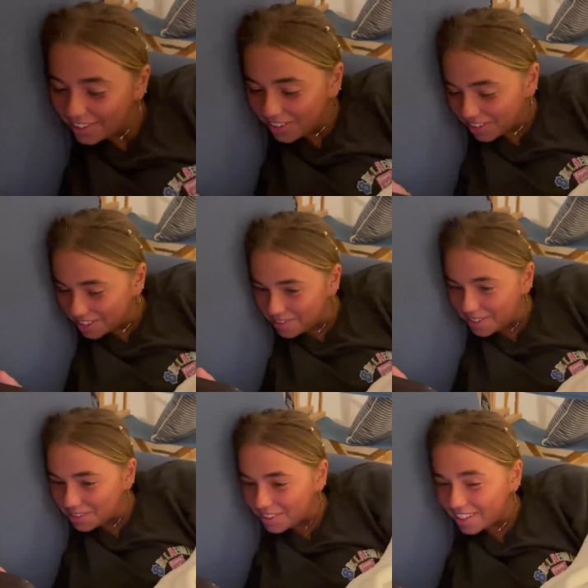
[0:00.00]
Going on the
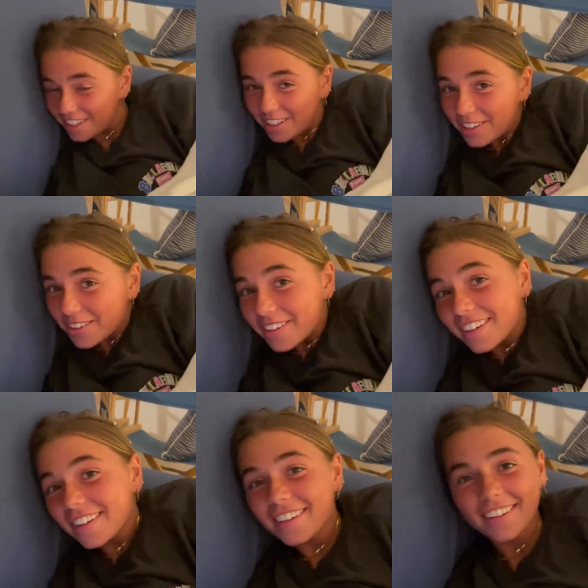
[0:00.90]
beach with you,
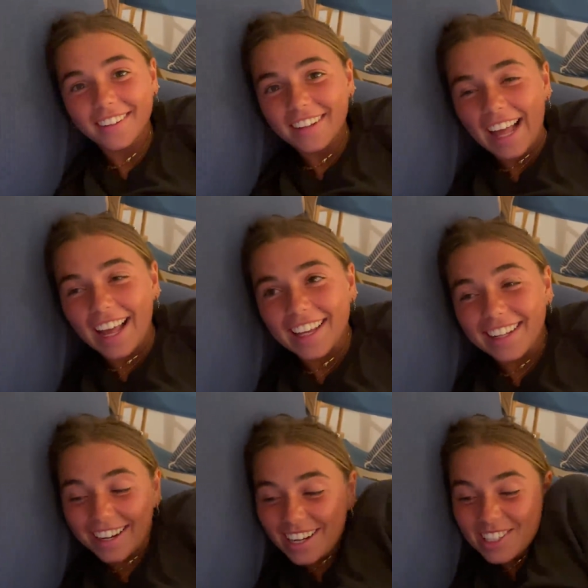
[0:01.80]

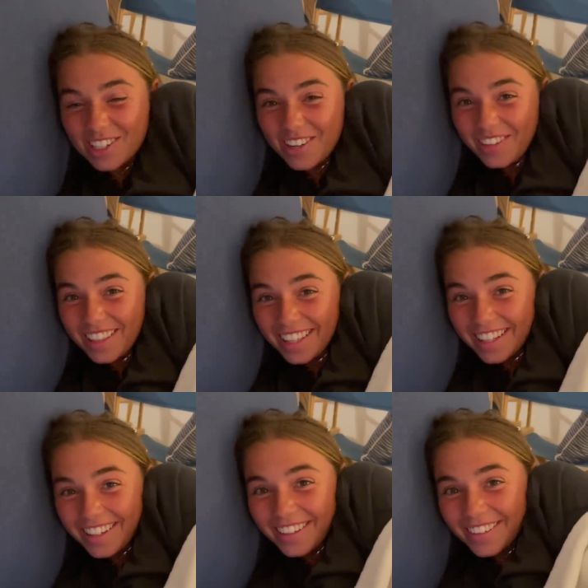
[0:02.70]
getting ice cream with
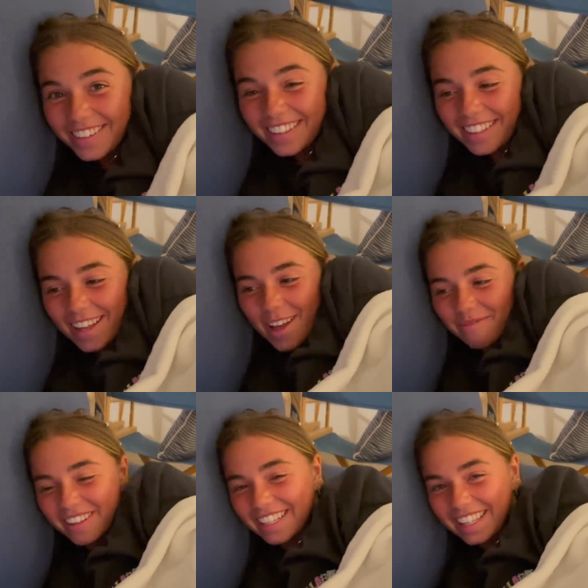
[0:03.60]
you,
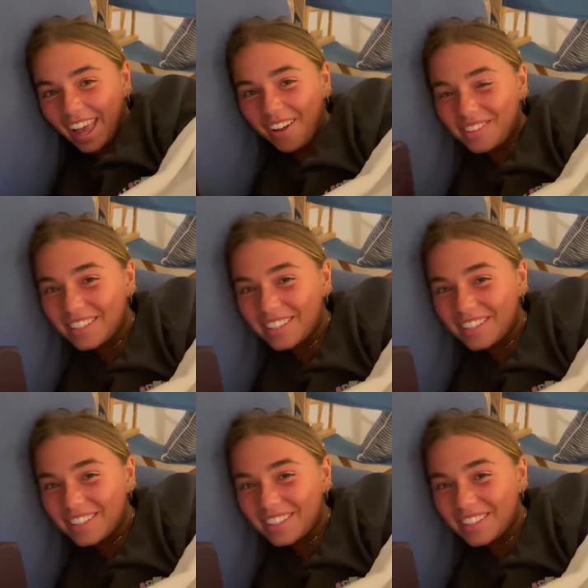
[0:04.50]
playing games